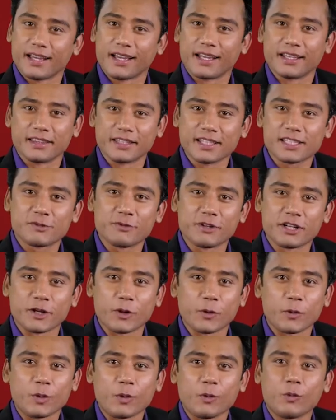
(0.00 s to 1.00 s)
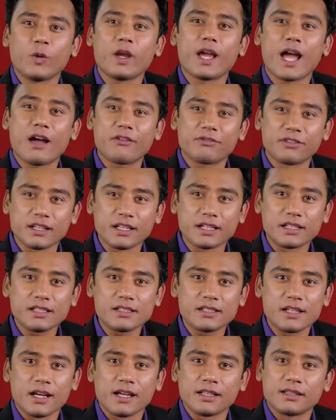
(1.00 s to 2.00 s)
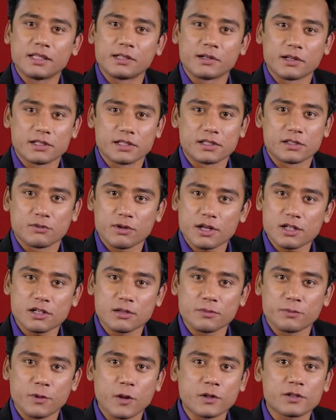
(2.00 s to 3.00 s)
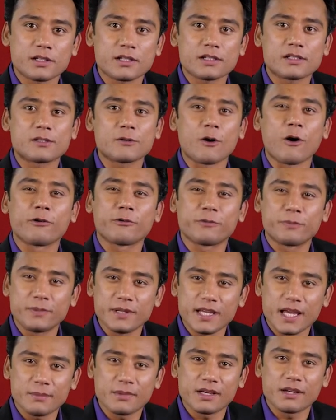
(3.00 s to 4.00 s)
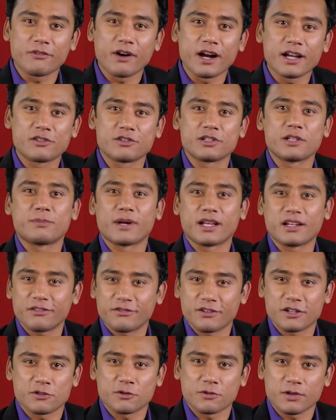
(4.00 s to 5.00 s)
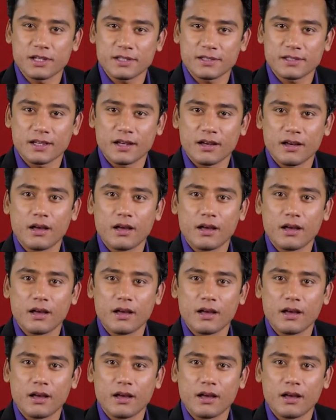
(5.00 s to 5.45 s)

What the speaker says: In this video, we have learned the registration process of PMAY-G beneficiaries,